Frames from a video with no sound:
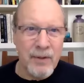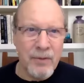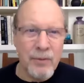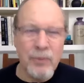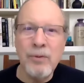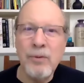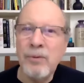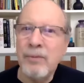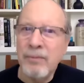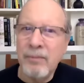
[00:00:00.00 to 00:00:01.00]
through
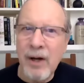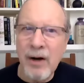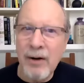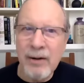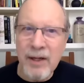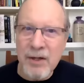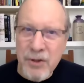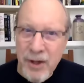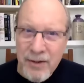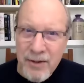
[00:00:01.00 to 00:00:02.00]
our
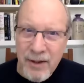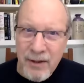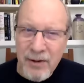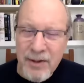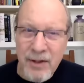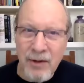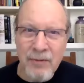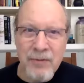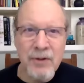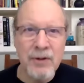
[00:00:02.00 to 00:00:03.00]
adjusting
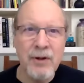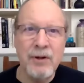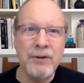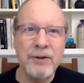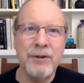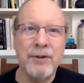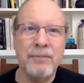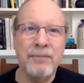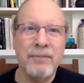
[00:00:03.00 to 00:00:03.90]
ourselves to culture,